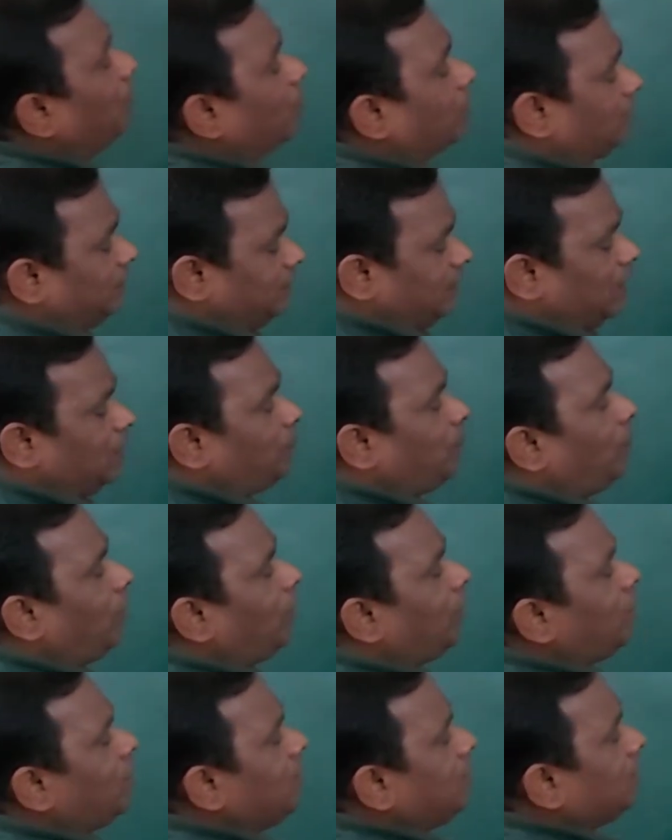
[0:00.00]
Therefore,
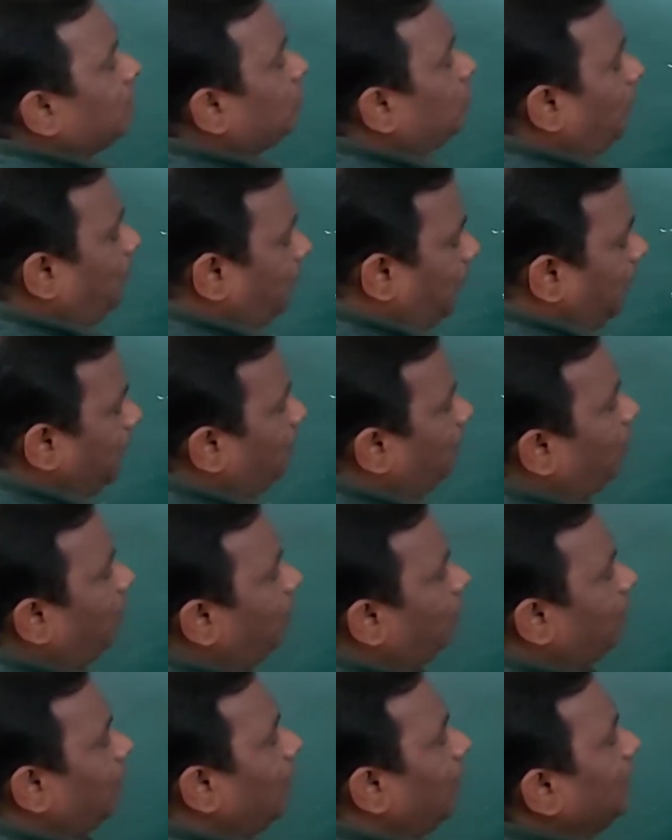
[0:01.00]
the paper
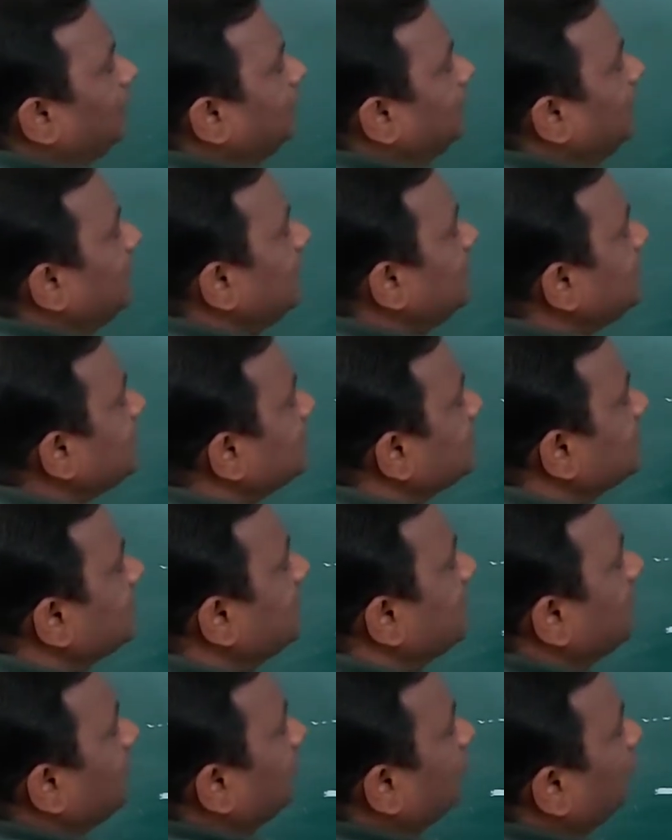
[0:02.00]
like this,
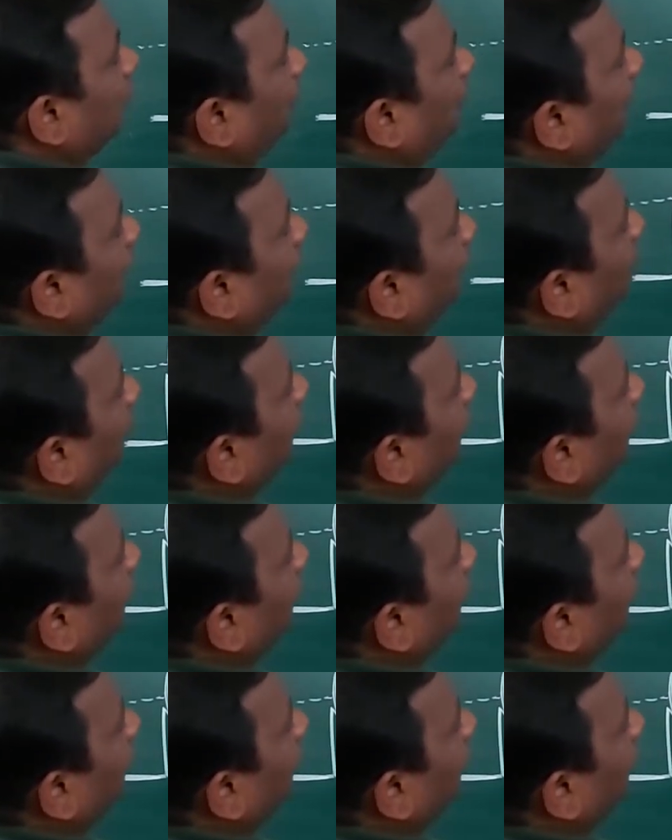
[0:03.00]
the paper you